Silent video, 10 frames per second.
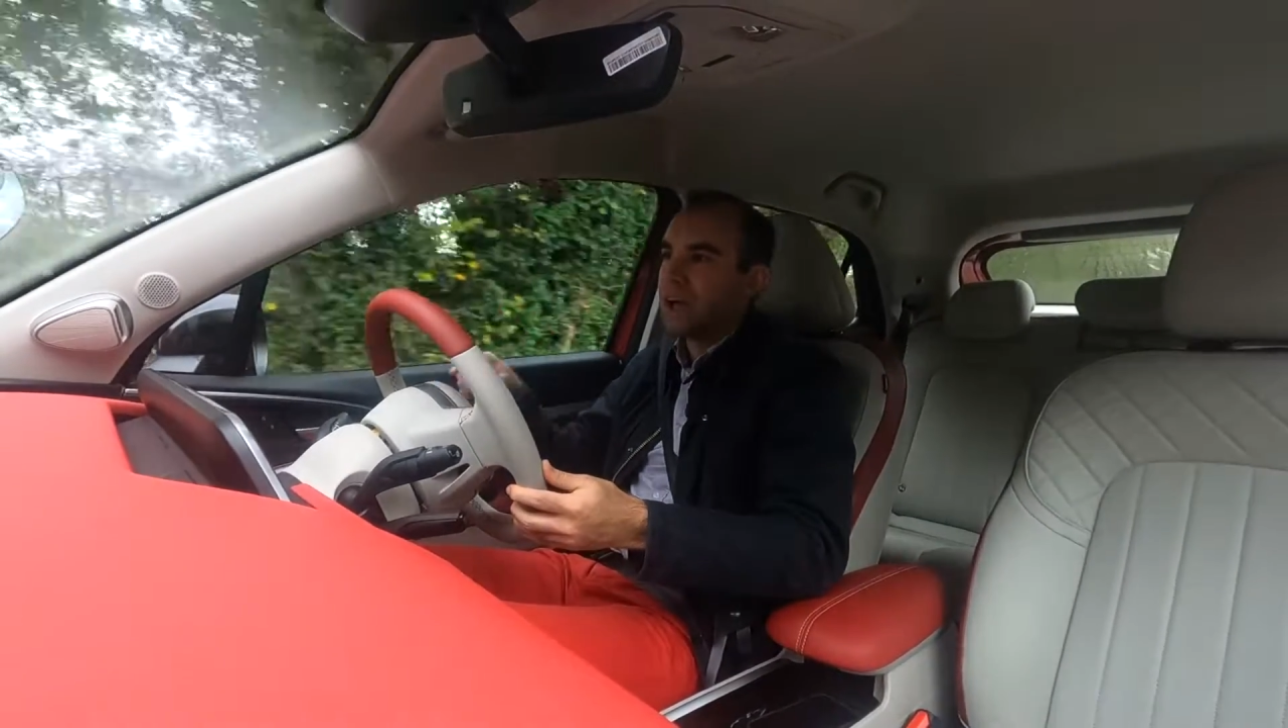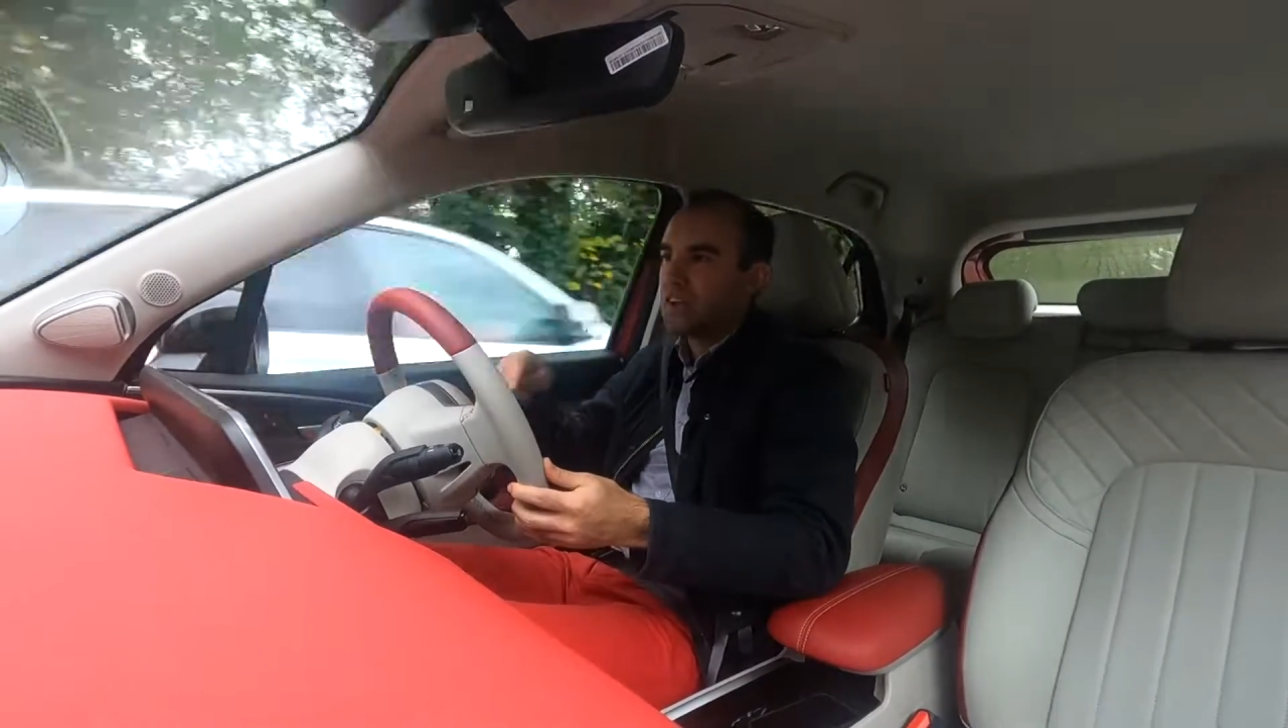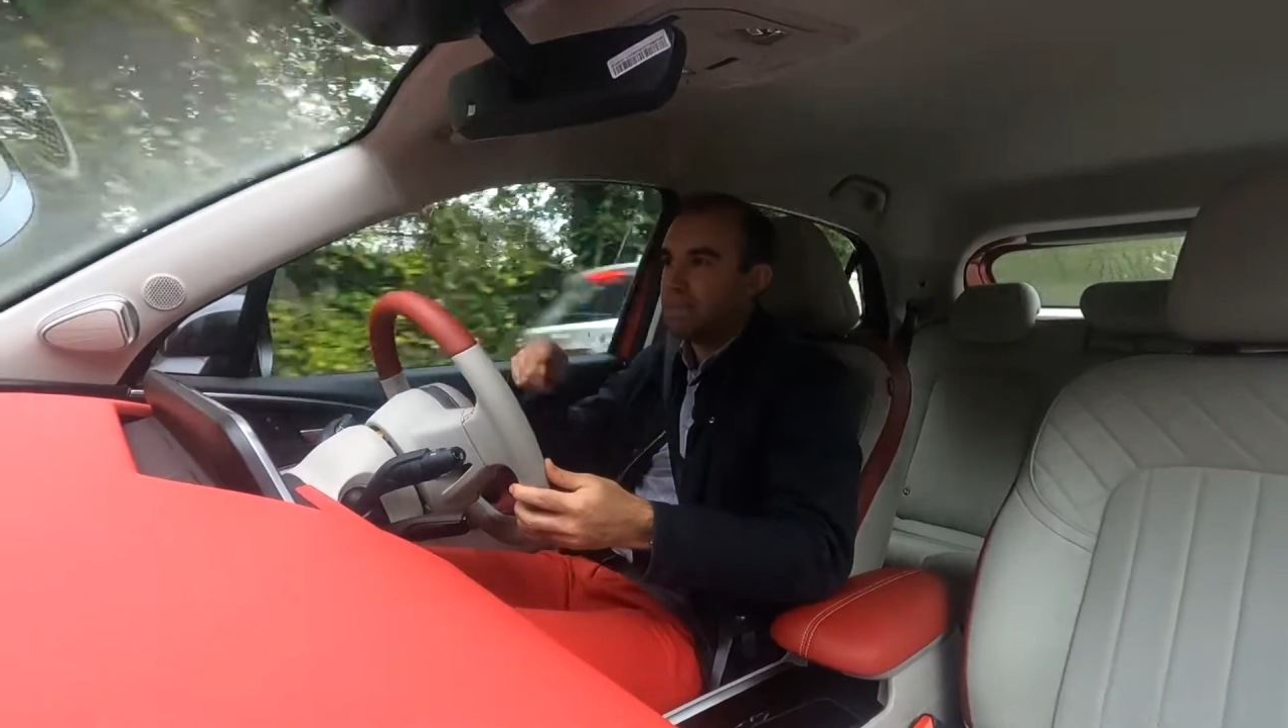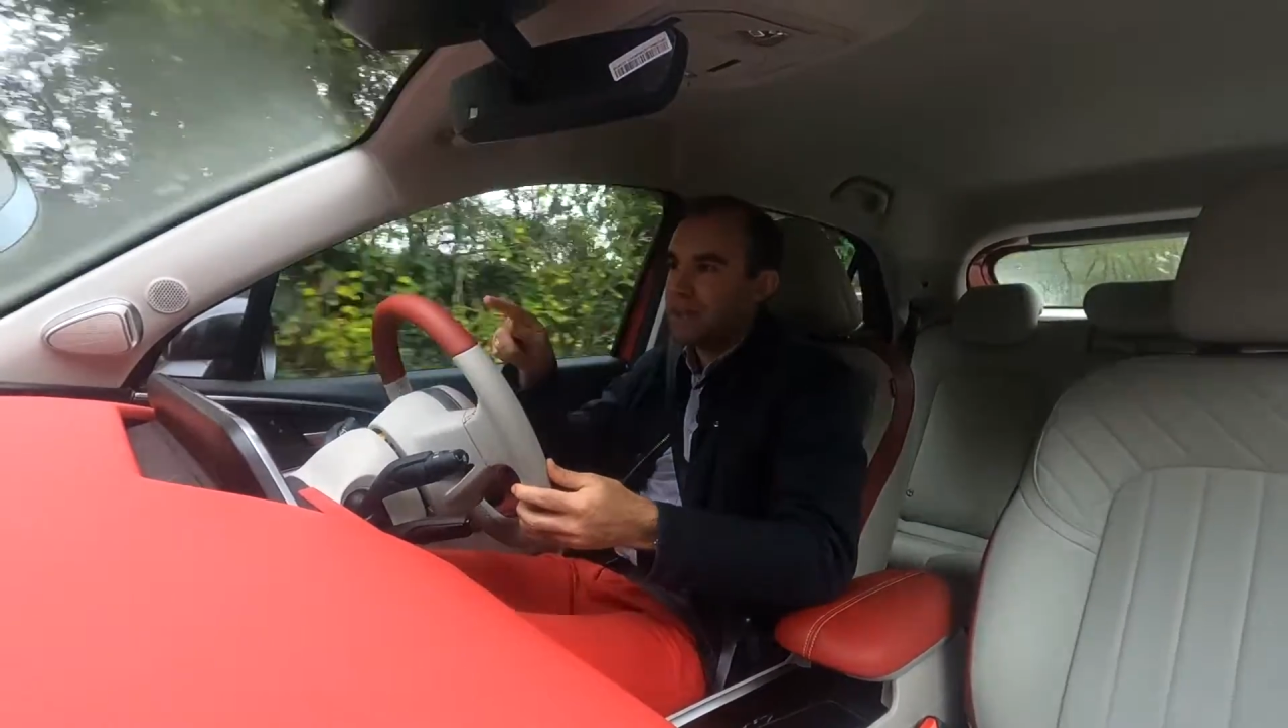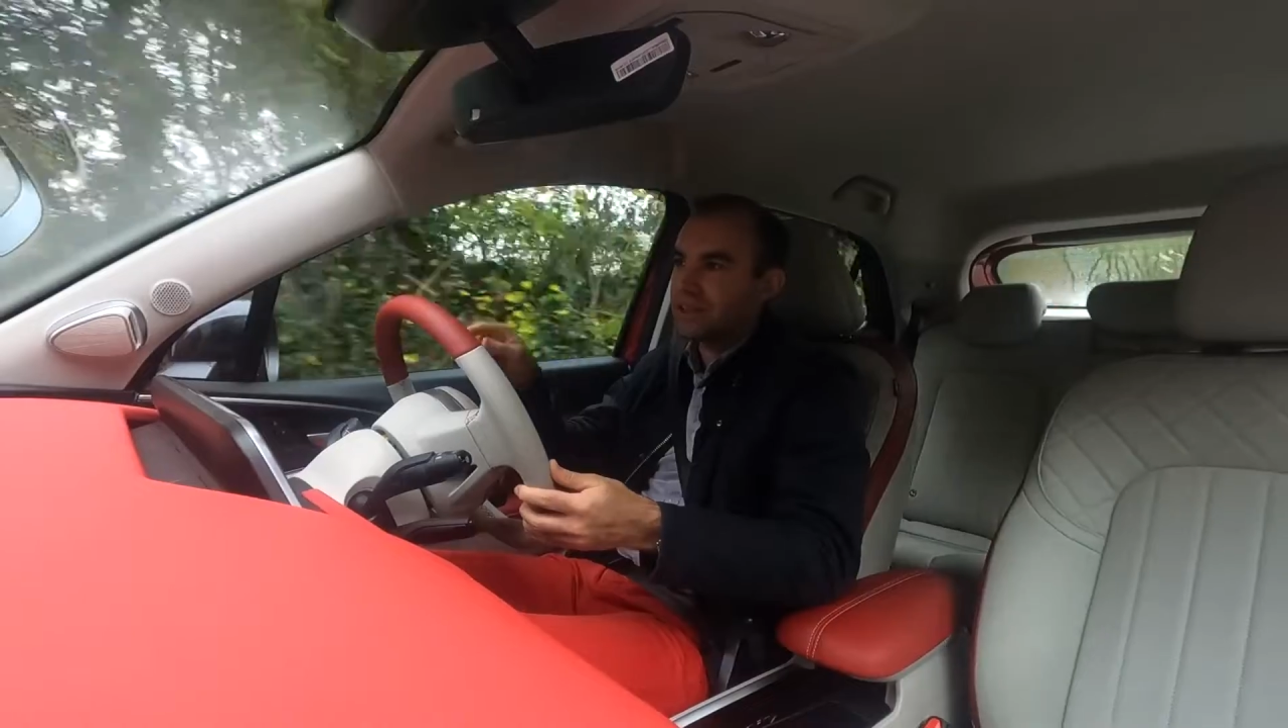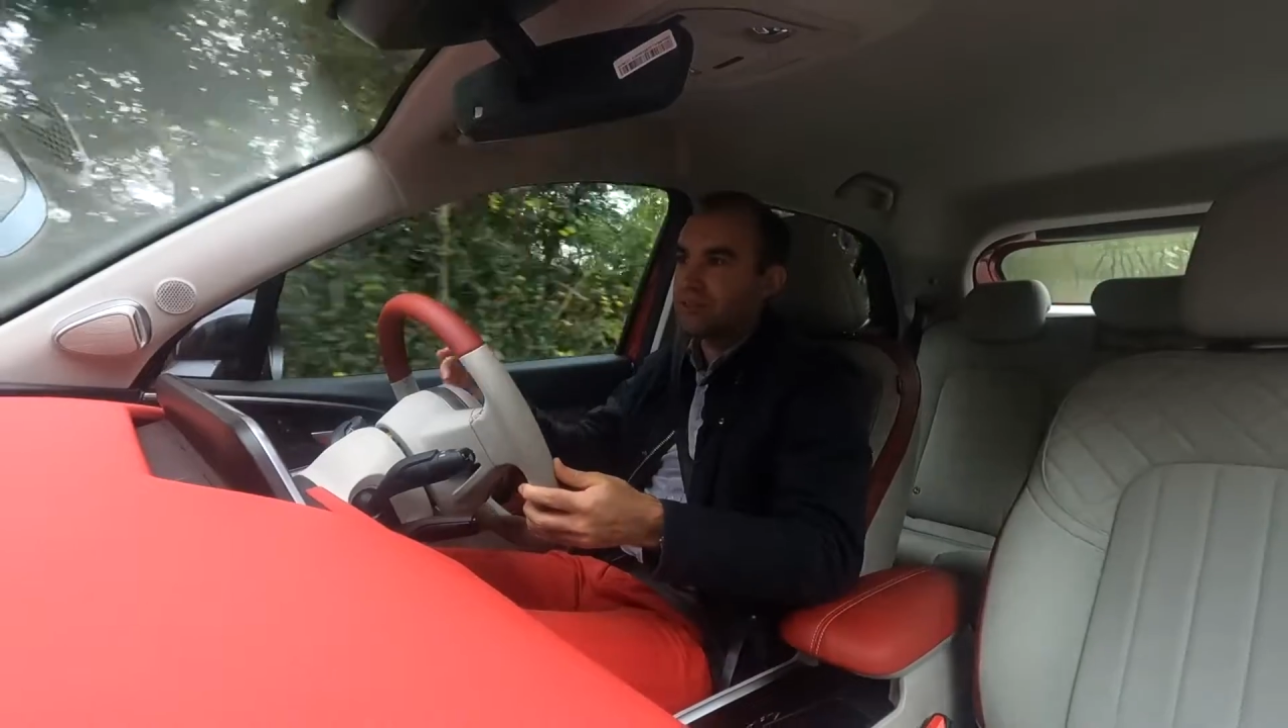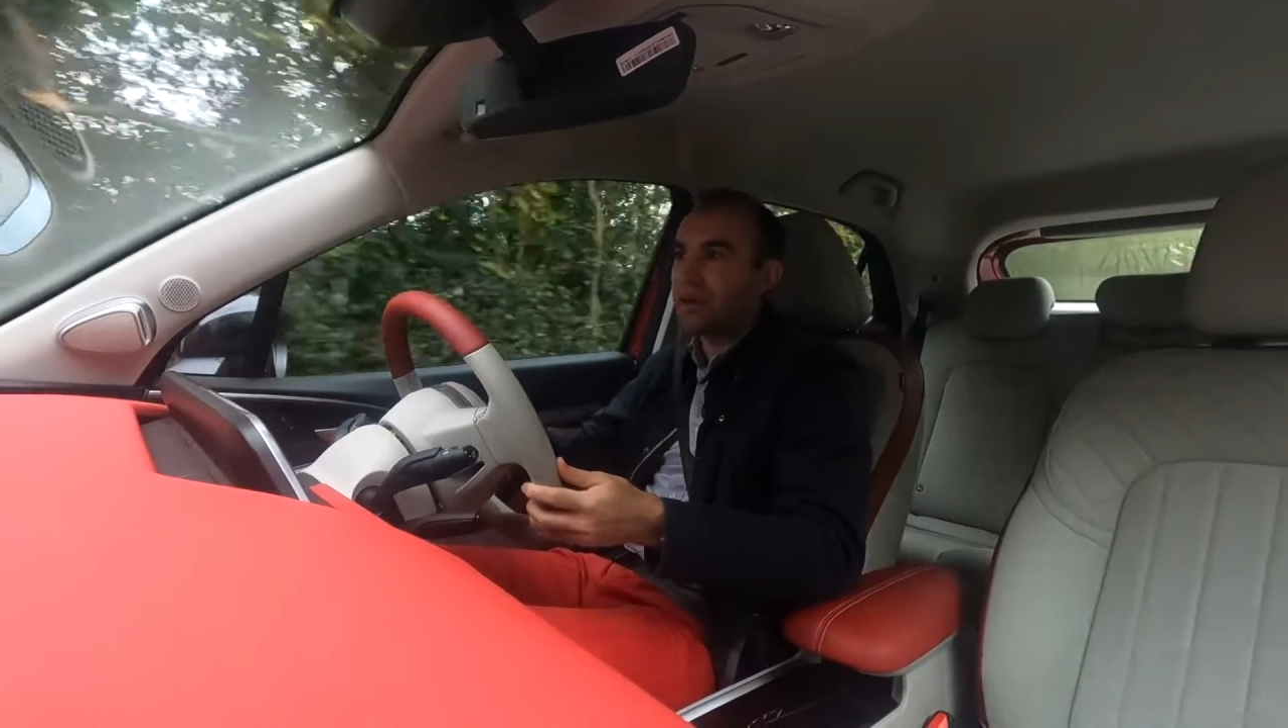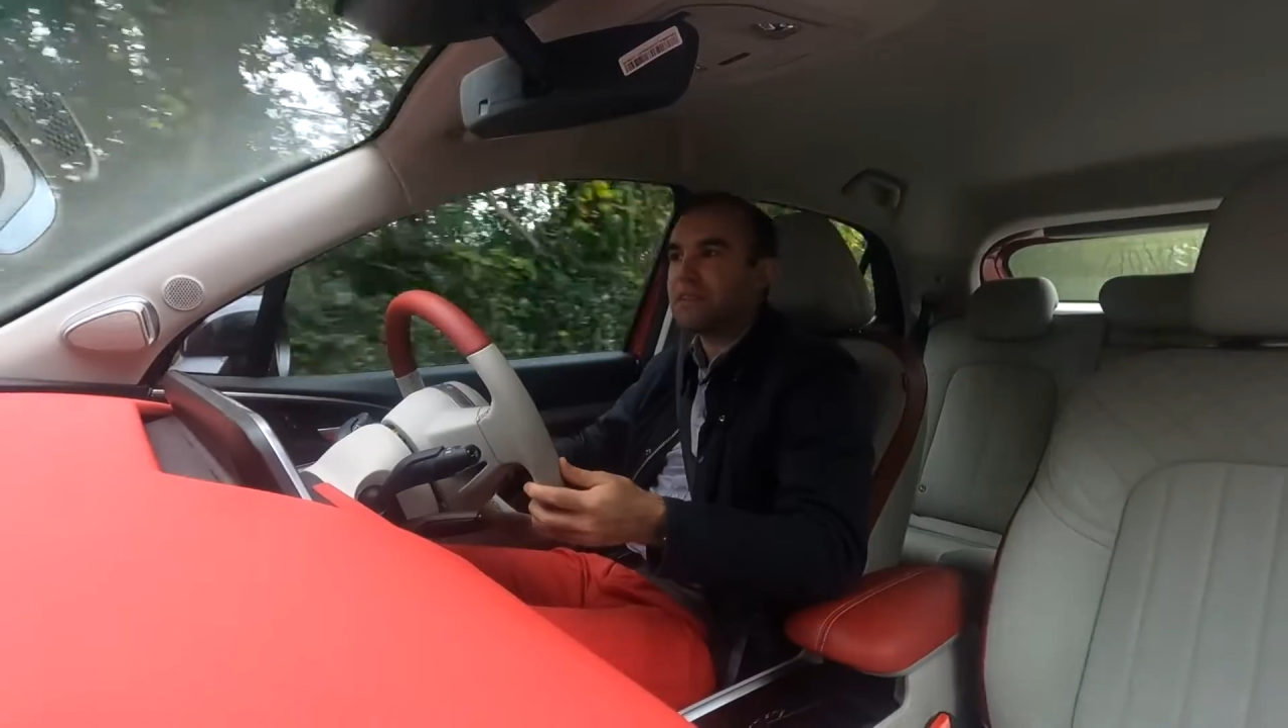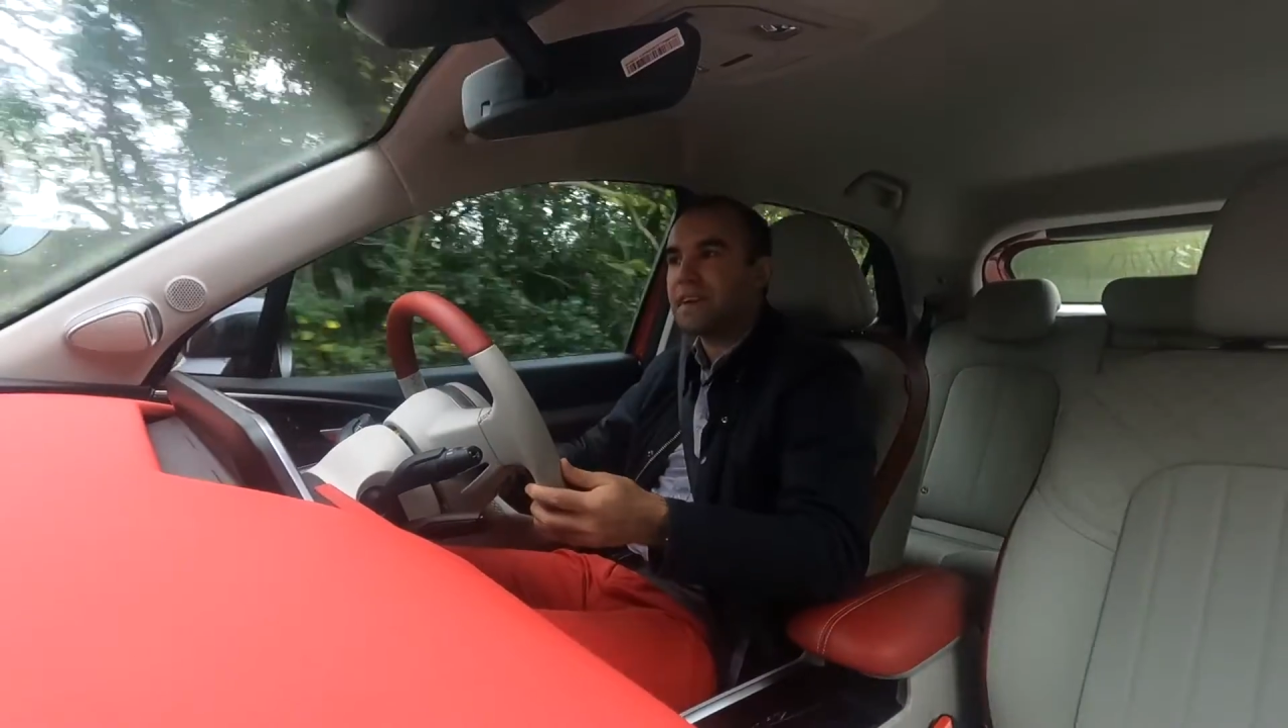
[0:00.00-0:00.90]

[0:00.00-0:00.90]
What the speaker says: I've been driving